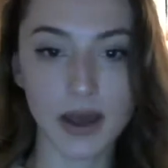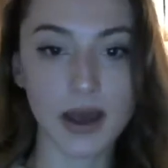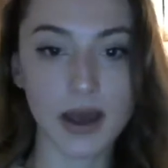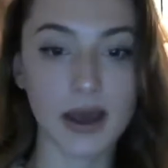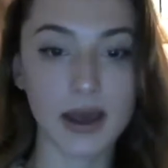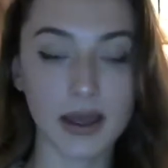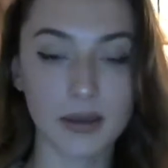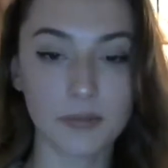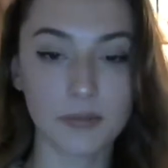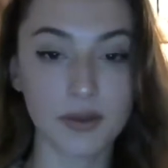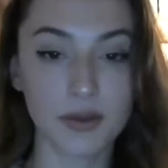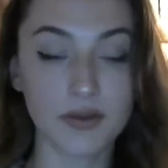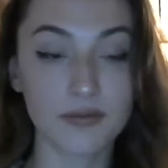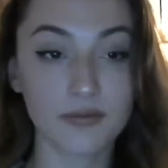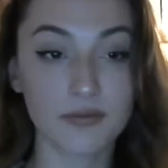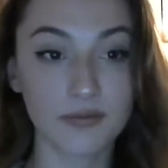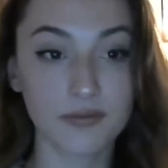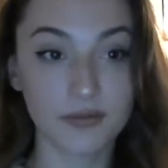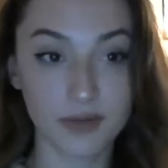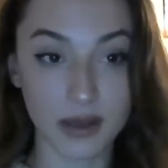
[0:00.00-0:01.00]
I'm
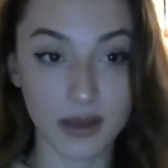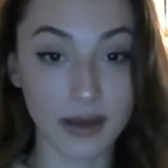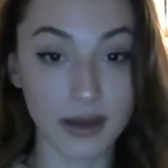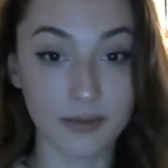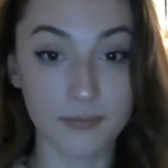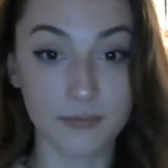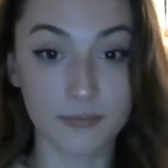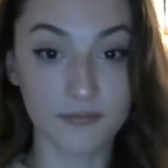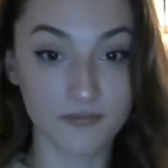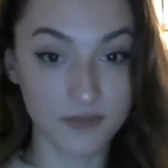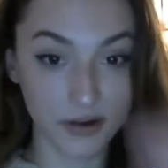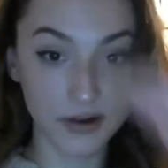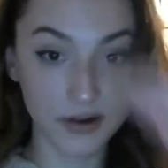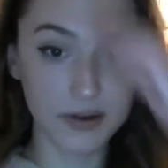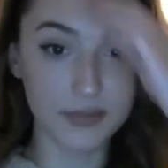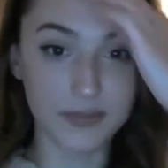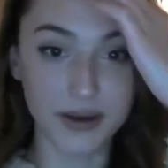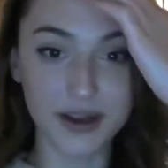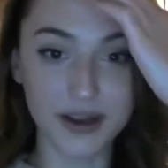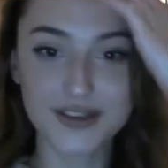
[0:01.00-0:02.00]

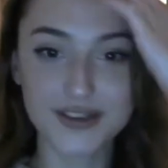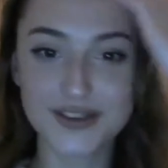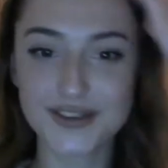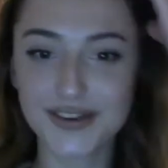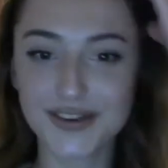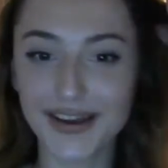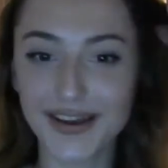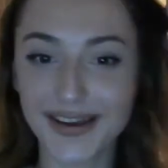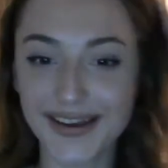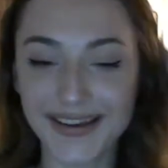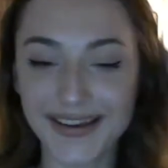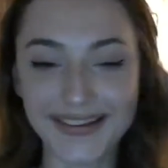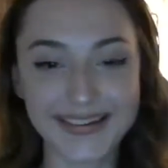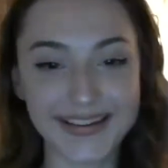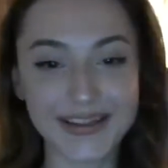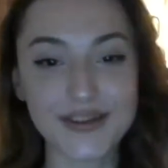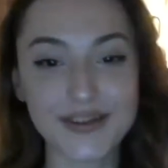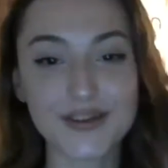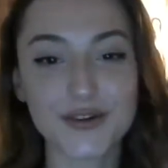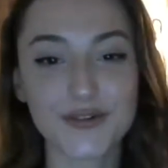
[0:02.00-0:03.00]
very much an
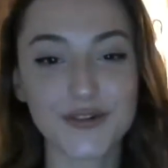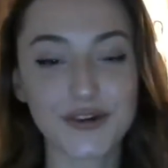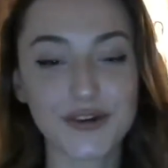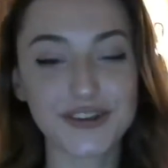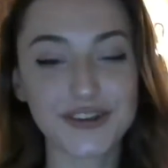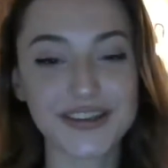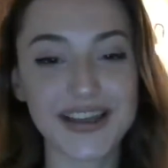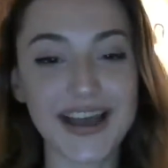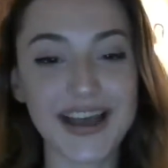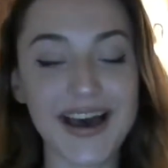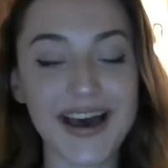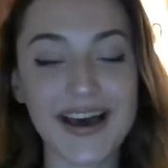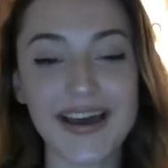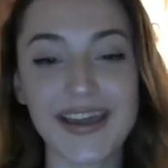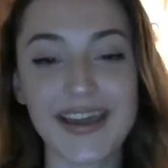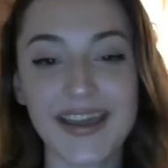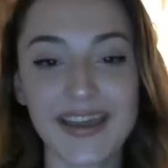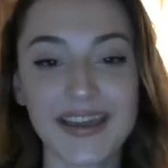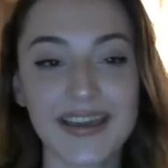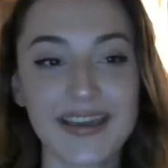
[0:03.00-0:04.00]
introvert.
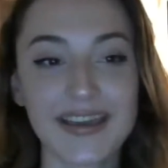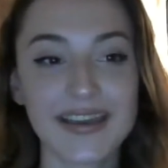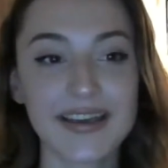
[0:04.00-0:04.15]
I